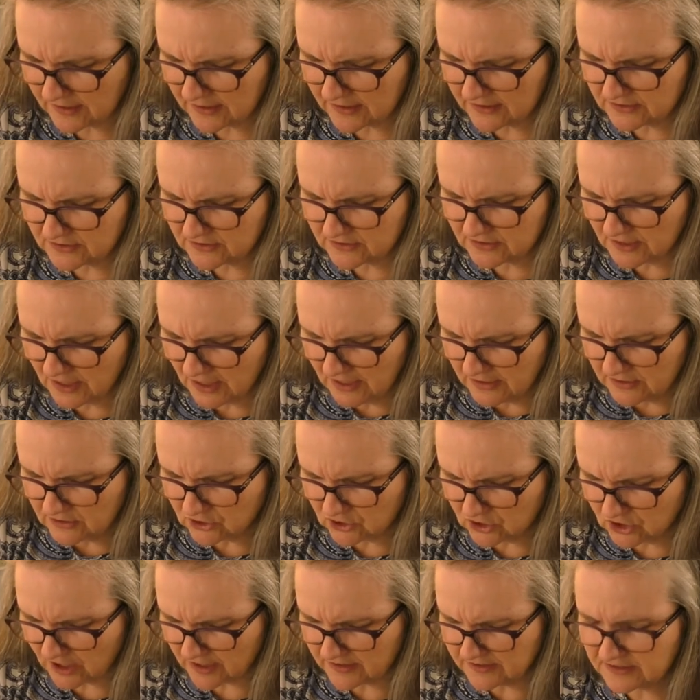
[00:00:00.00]
is
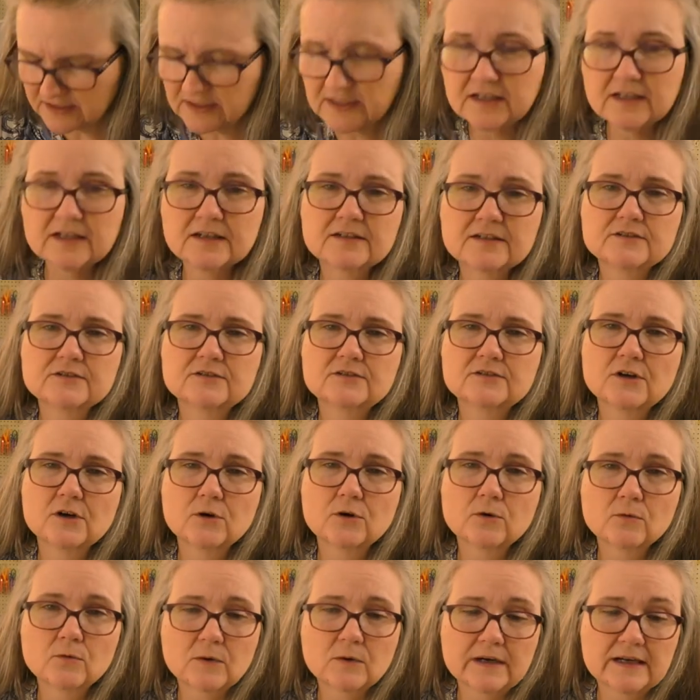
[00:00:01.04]
Jessica
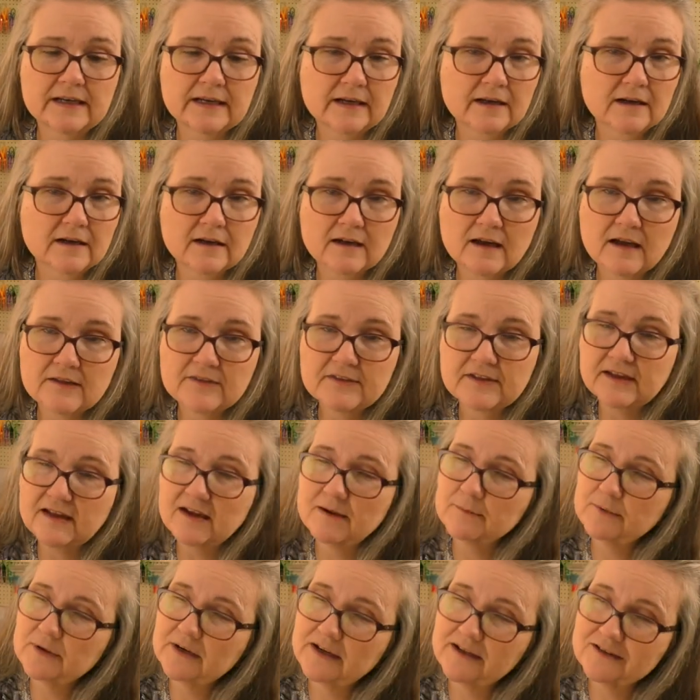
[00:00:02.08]
Doering. I think I
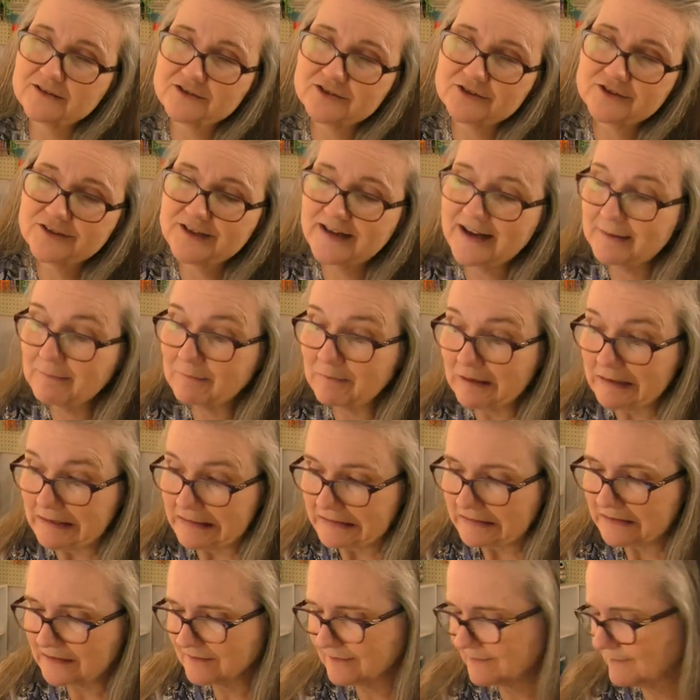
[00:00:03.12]
pronounced her name
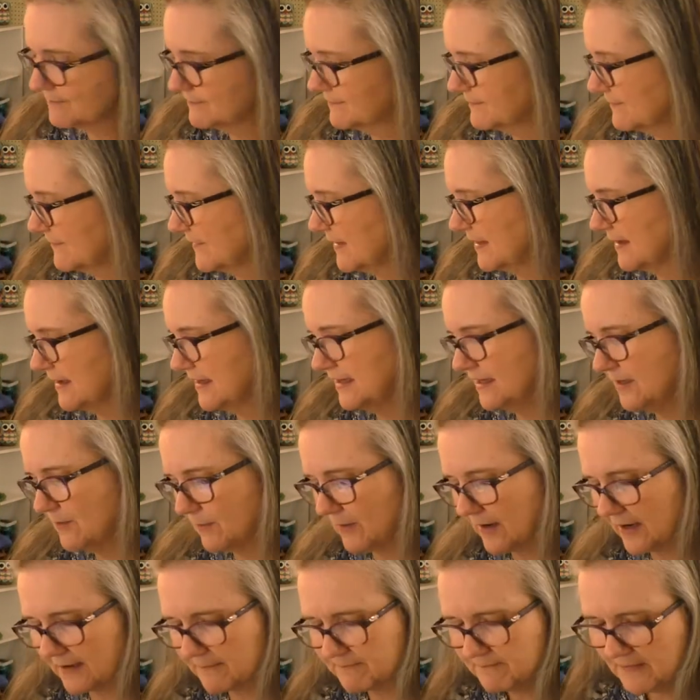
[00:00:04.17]
right.
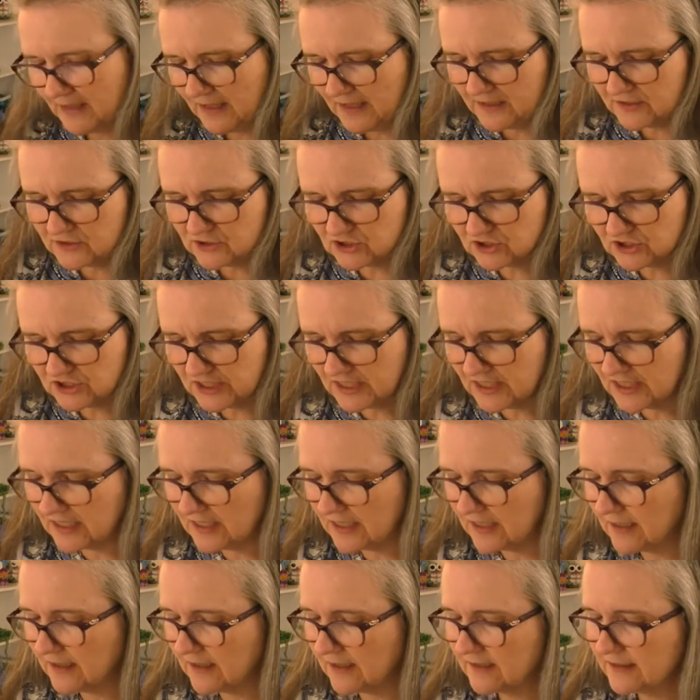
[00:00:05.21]
Anyway, she
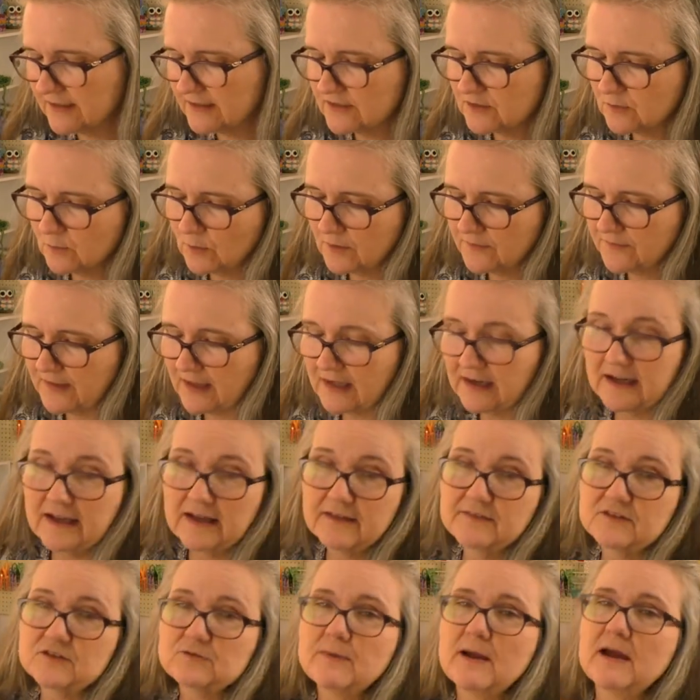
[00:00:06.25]
uh, is the one that I got
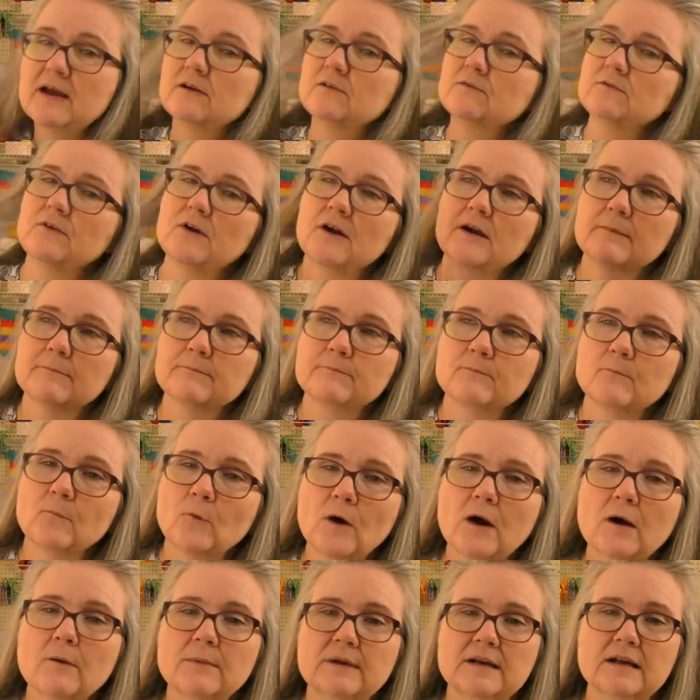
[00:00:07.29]
this pattern from.
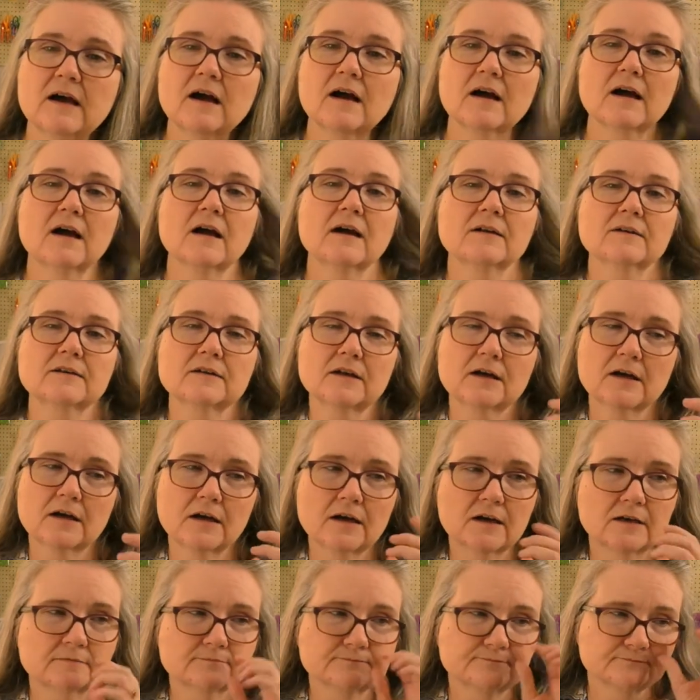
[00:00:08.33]
Well, but on
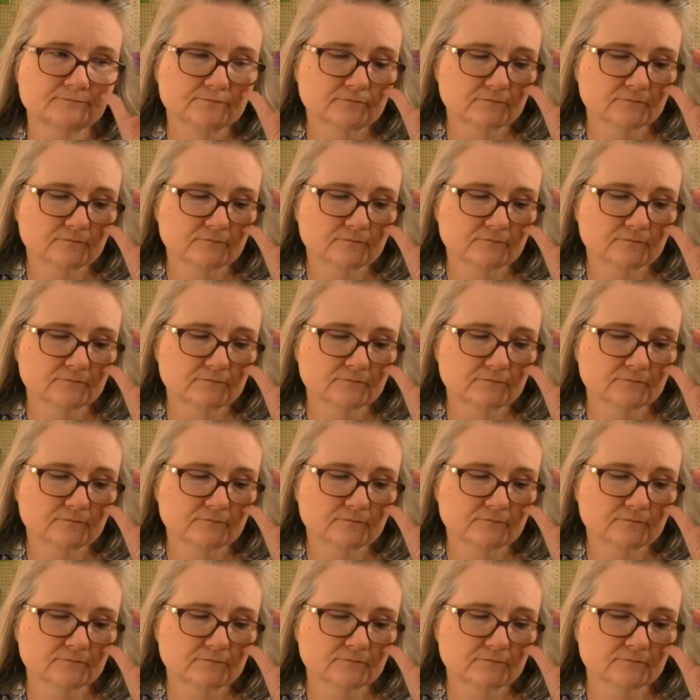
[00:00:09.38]
um,